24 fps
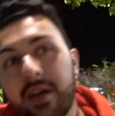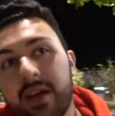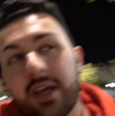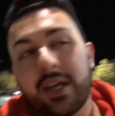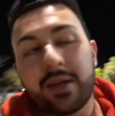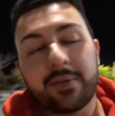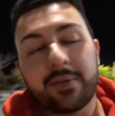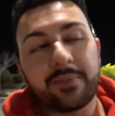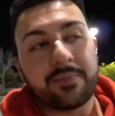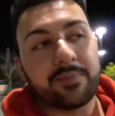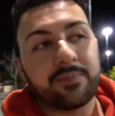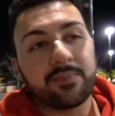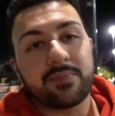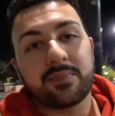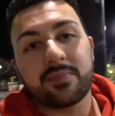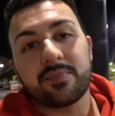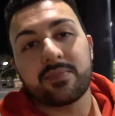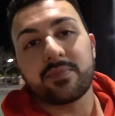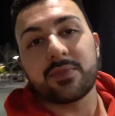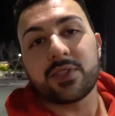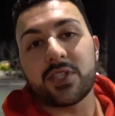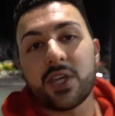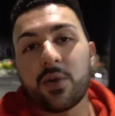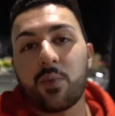All right,
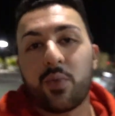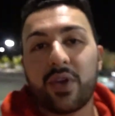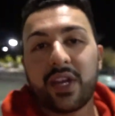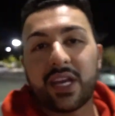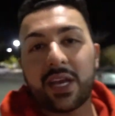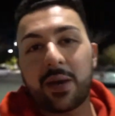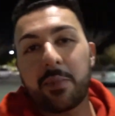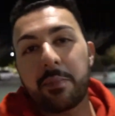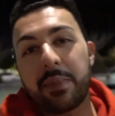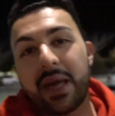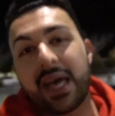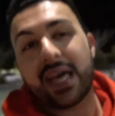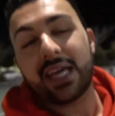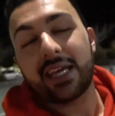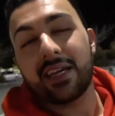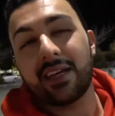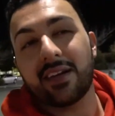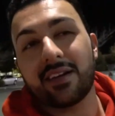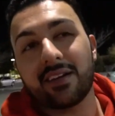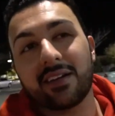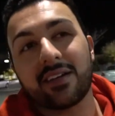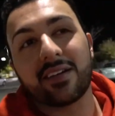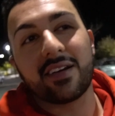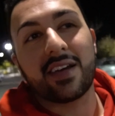so I'm winning a bet
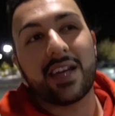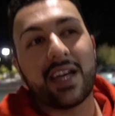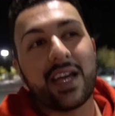here.